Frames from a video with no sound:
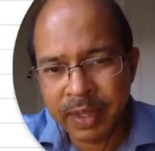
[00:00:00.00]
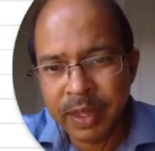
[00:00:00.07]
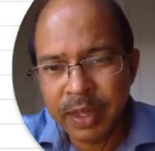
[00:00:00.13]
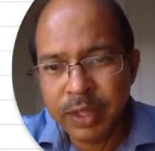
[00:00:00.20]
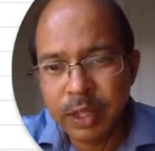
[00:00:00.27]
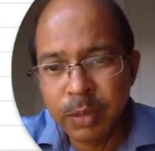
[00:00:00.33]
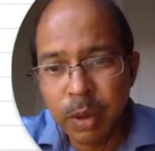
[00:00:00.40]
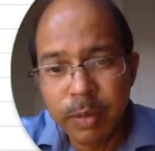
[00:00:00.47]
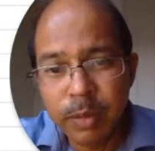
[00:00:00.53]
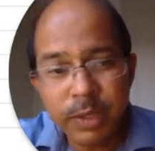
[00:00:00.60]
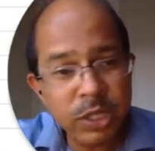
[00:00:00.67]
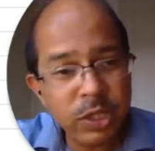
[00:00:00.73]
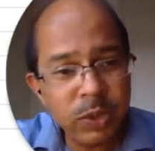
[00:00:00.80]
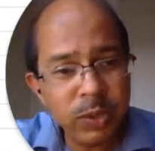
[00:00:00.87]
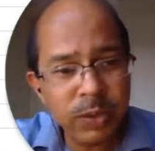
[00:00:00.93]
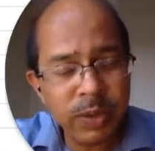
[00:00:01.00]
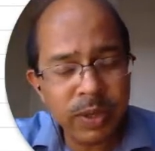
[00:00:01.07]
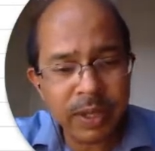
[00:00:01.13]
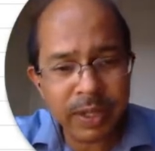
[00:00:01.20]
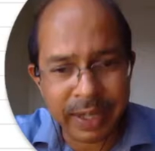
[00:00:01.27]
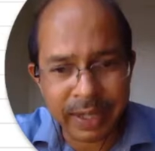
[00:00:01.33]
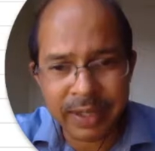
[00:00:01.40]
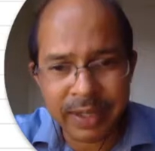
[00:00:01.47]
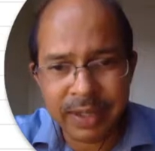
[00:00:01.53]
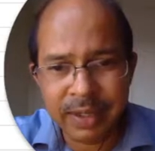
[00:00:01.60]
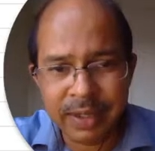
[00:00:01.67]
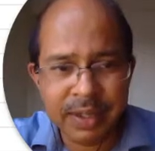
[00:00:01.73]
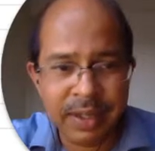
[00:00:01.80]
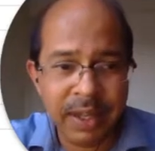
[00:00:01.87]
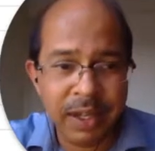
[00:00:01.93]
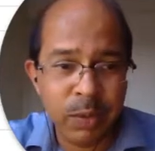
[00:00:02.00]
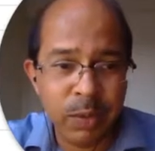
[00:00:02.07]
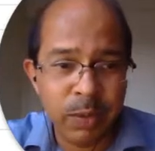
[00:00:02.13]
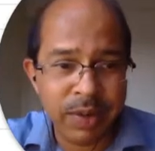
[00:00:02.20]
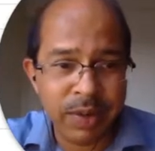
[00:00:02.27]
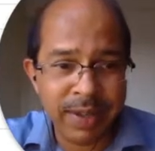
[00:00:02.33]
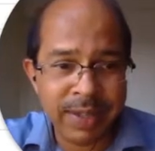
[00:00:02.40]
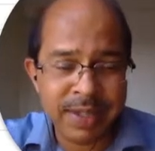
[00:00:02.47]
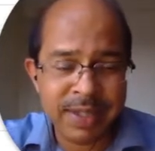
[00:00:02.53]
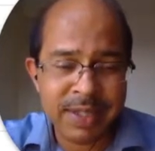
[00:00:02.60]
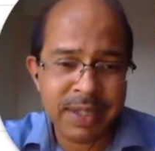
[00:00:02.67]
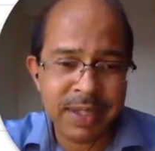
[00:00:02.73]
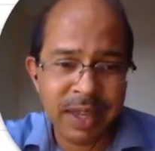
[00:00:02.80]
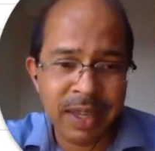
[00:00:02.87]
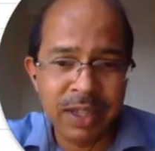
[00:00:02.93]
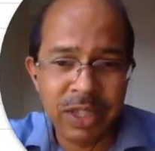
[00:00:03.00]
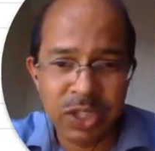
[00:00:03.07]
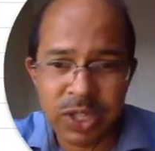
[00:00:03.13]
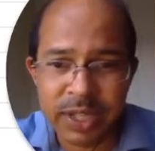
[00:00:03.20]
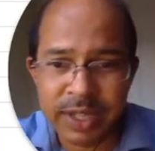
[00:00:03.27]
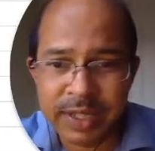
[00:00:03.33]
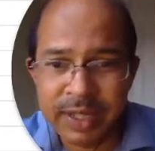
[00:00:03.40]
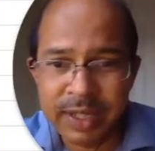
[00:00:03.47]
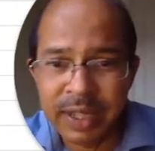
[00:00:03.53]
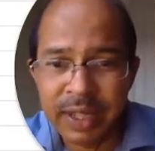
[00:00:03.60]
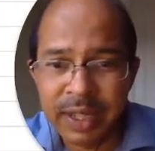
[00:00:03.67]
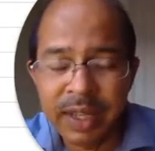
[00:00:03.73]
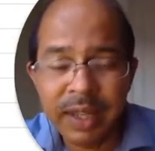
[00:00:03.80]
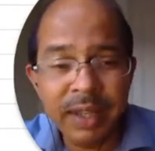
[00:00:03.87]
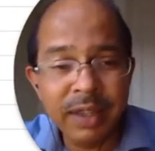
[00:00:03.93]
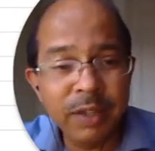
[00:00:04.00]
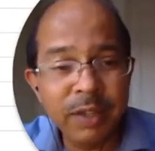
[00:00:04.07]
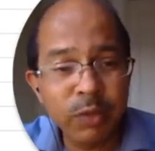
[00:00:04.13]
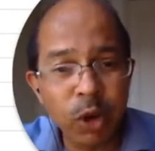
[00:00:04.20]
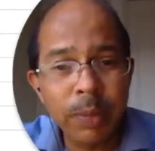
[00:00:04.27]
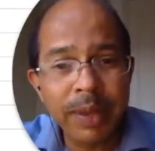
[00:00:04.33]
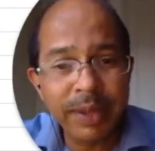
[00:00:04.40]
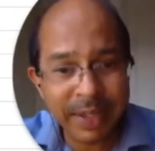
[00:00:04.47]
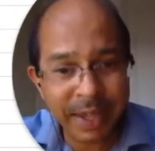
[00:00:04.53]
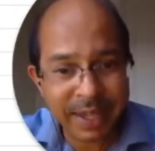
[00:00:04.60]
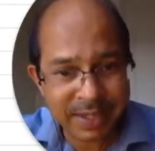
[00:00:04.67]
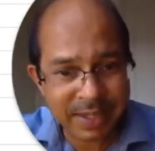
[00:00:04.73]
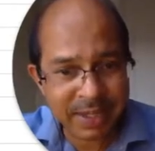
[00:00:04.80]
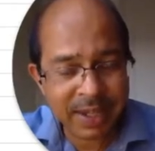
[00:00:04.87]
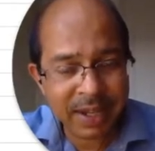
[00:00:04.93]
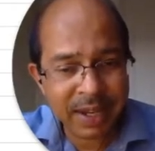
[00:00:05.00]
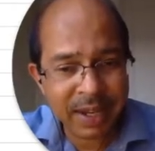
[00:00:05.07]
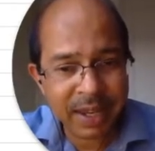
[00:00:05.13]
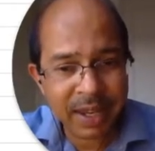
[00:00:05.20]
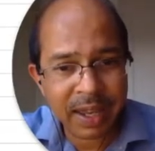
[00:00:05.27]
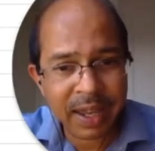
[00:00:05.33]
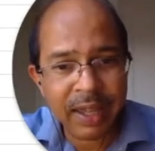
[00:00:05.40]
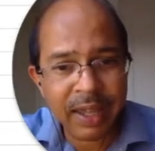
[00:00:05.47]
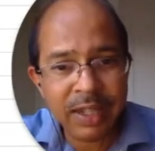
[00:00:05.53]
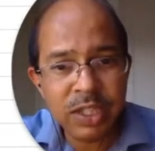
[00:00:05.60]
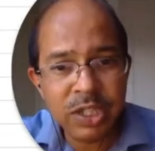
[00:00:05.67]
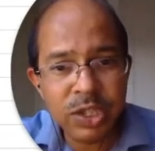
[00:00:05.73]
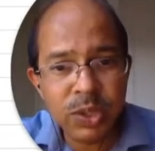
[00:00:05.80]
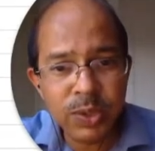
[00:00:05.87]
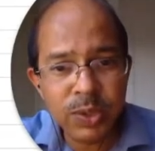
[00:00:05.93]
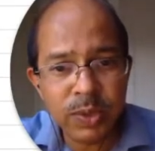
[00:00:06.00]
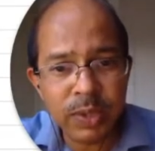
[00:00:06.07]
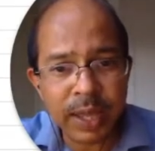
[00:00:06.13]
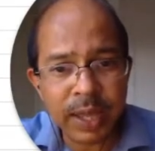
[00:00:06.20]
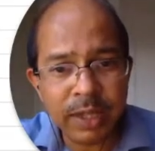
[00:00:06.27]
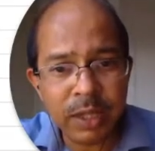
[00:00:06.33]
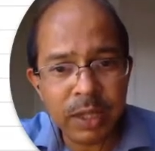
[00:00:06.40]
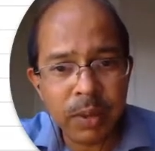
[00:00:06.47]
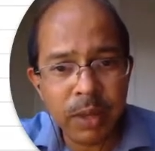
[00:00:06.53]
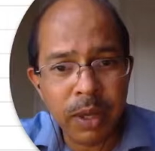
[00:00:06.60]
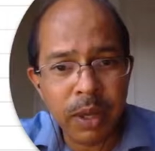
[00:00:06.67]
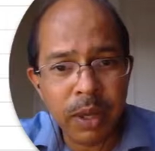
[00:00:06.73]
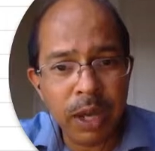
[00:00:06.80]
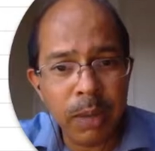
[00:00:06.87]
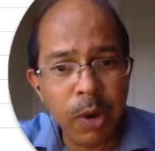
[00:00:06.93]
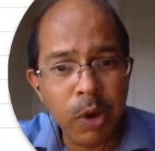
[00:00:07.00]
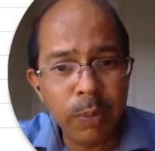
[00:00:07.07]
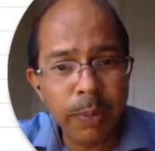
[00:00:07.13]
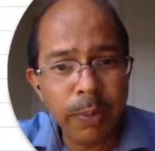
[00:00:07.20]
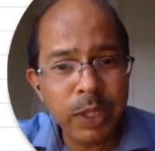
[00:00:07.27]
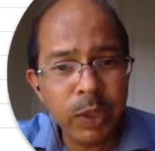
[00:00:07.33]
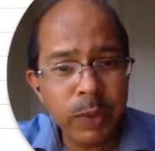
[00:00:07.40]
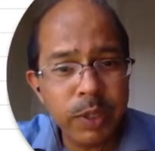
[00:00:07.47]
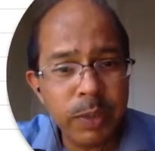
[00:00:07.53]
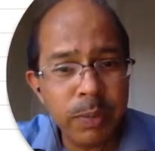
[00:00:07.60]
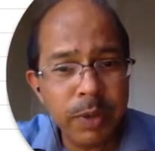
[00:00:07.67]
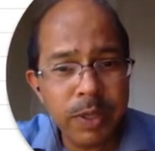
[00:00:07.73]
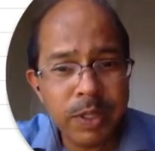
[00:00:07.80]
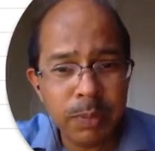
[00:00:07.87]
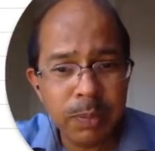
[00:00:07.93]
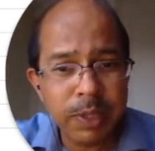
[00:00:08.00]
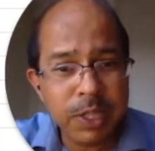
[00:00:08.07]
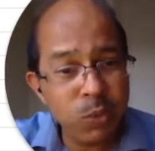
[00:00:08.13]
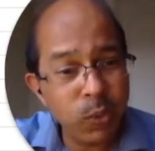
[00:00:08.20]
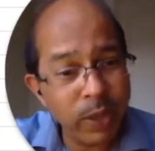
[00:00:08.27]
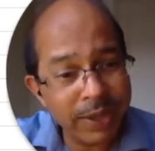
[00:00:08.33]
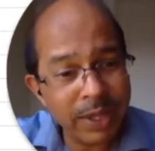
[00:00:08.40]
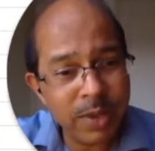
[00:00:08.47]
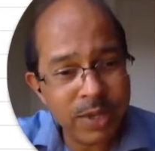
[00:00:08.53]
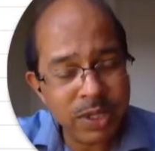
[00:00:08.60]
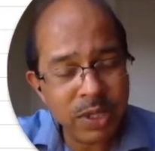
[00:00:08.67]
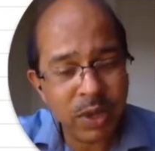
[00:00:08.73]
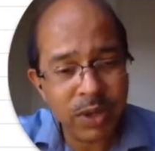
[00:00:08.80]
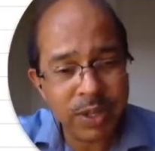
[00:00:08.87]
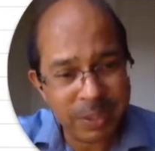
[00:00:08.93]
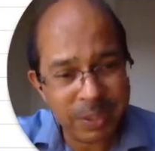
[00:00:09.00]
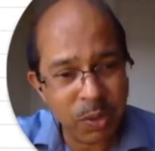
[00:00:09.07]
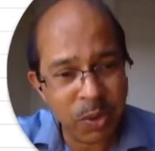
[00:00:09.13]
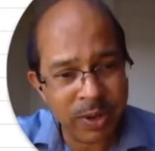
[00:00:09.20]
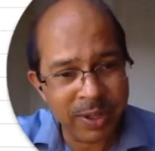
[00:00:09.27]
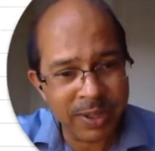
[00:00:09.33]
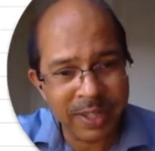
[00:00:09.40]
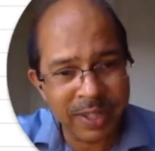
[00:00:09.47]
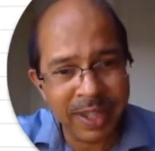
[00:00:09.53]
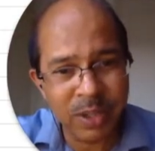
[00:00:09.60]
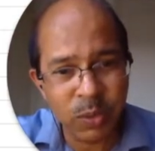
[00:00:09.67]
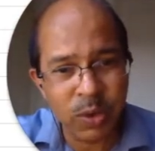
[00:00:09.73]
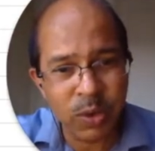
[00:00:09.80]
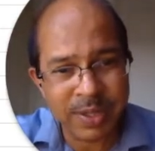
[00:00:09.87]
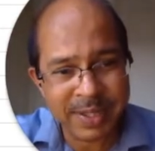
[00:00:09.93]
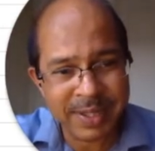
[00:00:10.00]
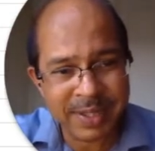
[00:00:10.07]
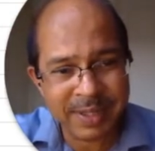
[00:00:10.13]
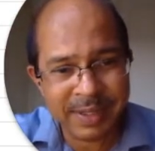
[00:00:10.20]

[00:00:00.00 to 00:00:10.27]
The moment you click anywhere else in the sheet, the formula kicks in and it shows you that the amount paid towards the principal is $1,000 more than it was.